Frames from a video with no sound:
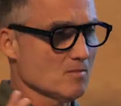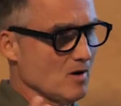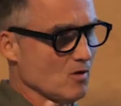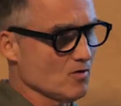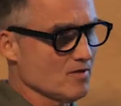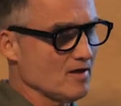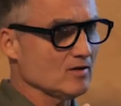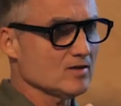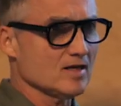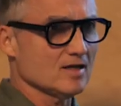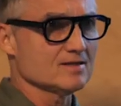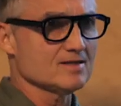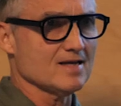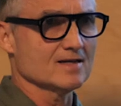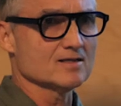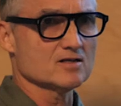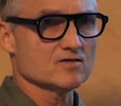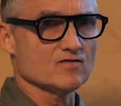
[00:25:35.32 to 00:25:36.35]
but without the
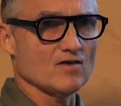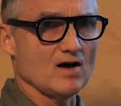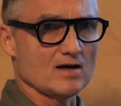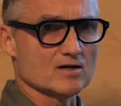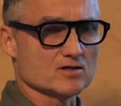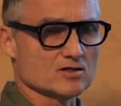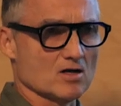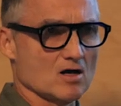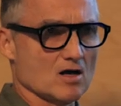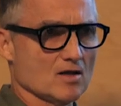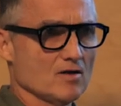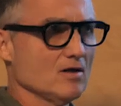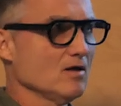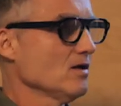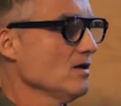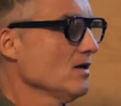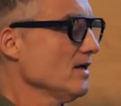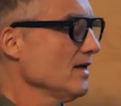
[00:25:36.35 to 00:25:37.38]
intensifiers on,
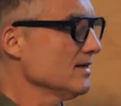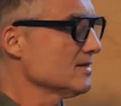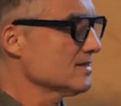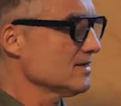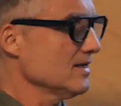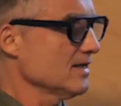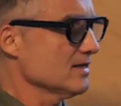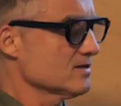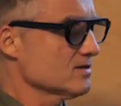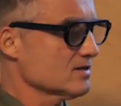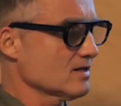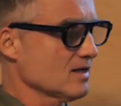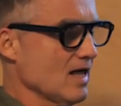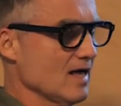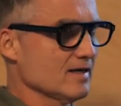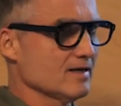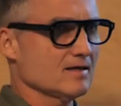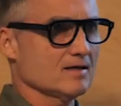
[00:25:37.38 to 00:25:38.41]
it's, it's
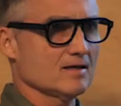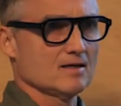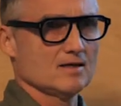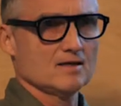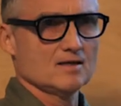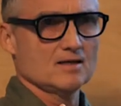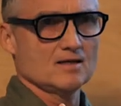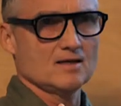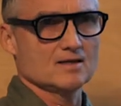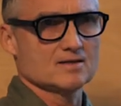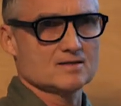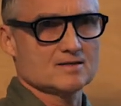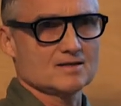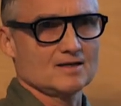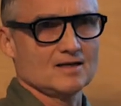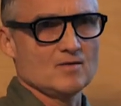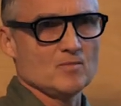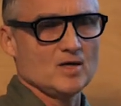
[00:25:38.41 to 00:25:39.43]
like,
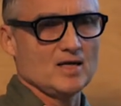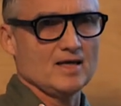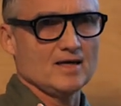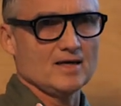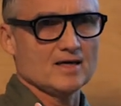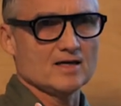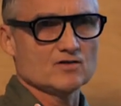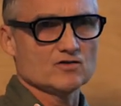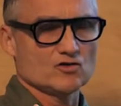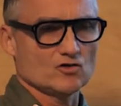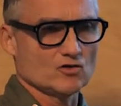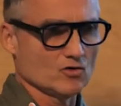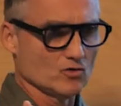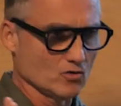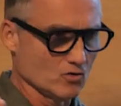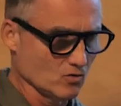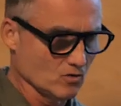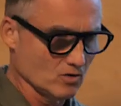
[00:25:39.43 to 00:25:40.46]
it's limiting it
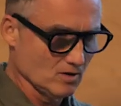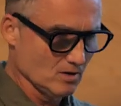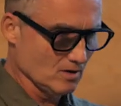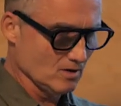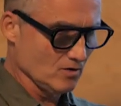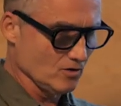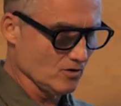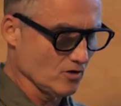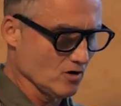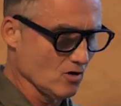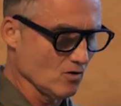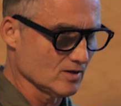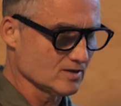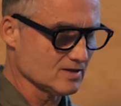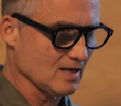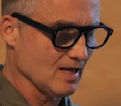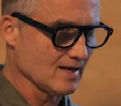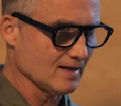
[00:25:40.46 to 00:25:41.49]
to, you know,
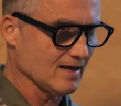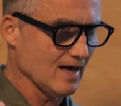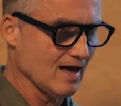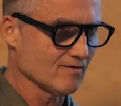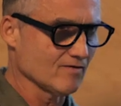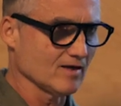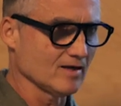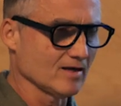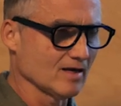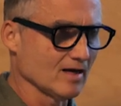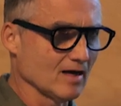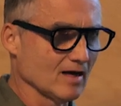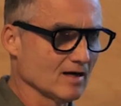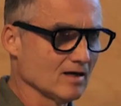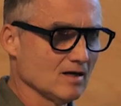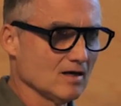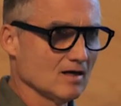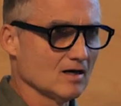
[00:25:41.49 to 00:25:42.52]
it's like having
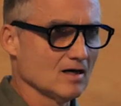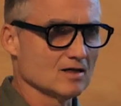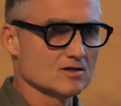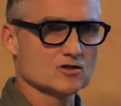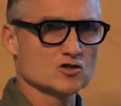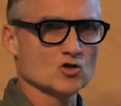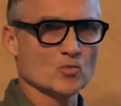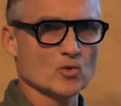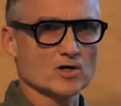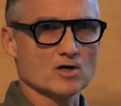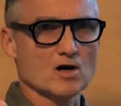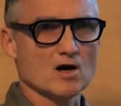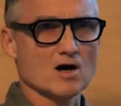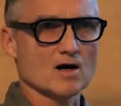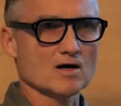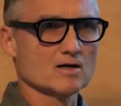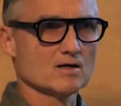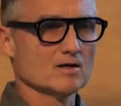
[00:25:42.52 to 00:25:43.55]
a, a
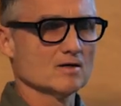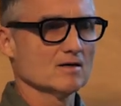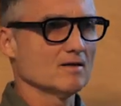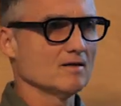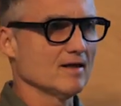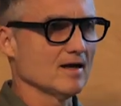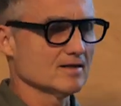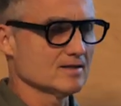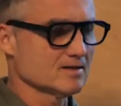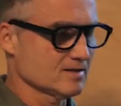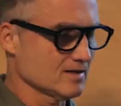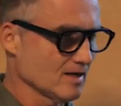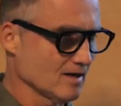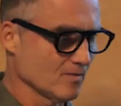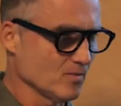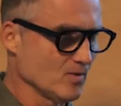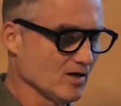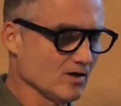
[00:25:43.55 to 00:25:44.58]
supercar that's
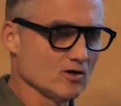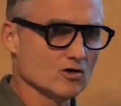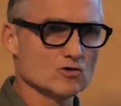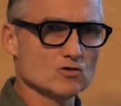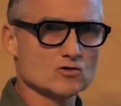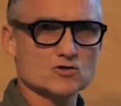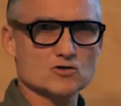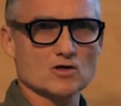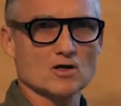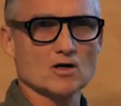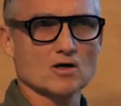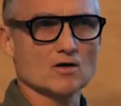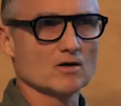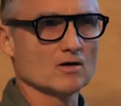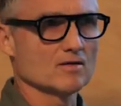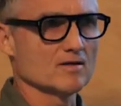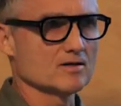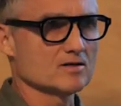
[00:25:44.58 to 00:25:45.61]
uh, being used,
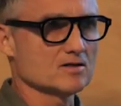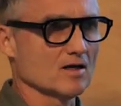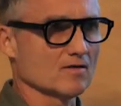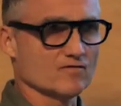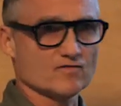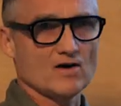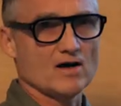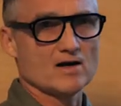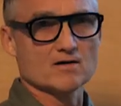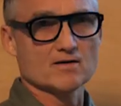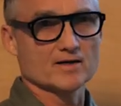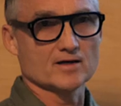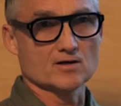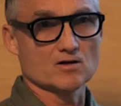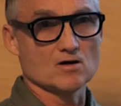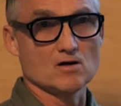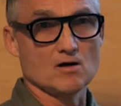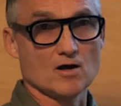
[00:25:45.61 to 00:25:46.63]
uh, that's not firing
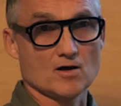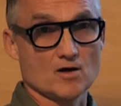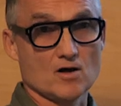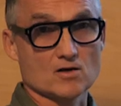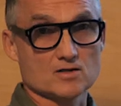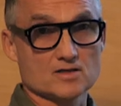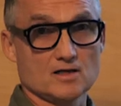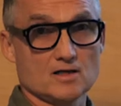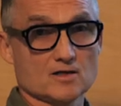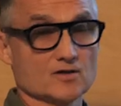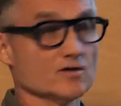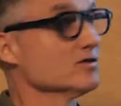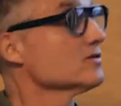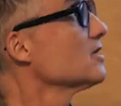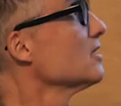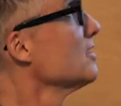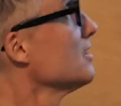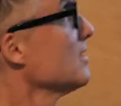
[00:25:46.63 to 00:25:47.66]
all, on all cylinders.